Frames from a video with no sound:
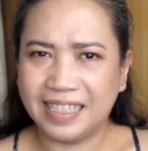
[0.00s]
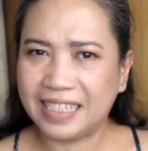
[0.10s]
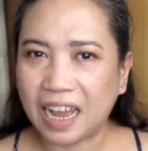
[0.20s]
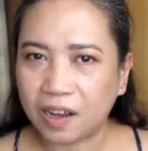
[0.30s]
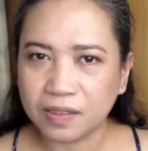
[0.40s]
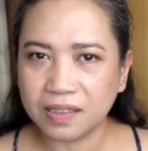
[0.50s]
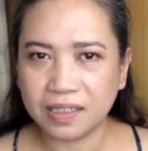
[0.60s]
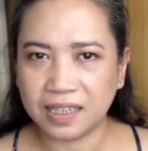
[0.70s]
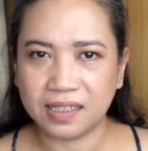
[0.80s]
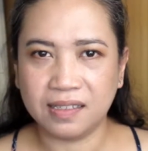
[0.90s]
doubt
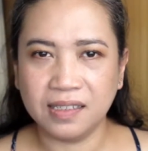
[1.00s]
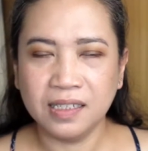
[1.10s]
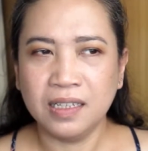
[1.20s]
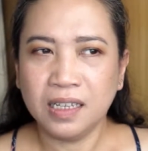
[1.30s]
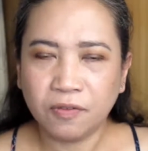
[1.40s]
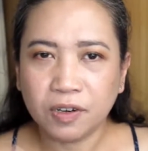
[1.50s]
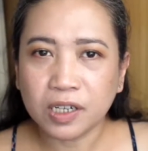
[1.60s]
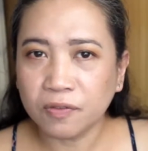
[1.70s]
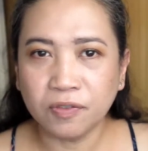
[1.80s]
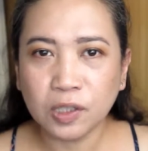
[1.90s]
that if you're in
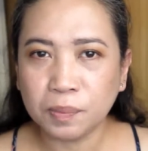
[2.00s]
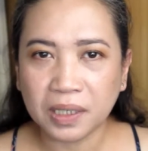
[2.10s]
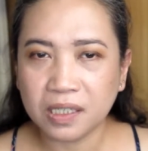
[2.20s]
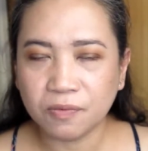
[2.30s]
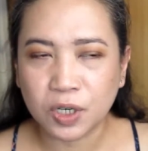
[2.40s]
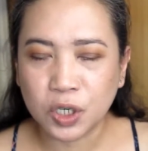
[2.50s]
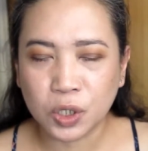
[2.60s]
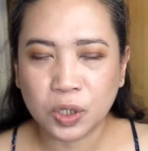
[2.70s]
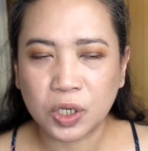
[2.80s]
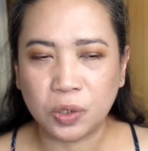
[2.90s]
the Philippines, for
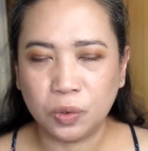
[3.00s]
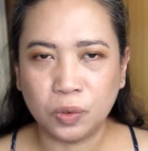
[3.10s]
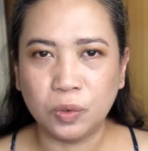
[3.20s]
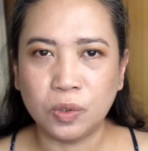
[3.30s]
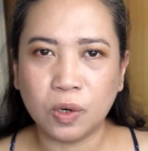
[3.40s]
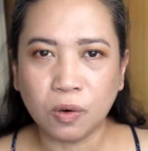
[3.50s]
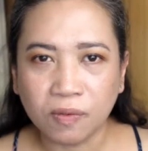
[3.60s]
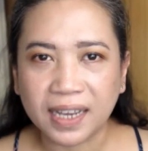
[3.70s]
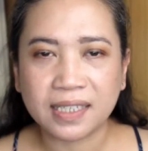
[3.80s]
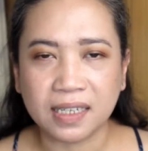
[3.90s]
sure you do know who
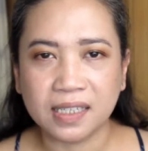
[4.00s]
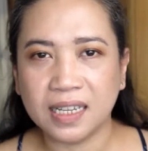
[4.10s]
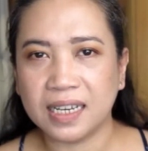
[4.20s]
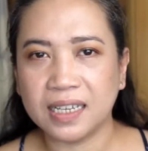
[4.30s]
Vice Ganda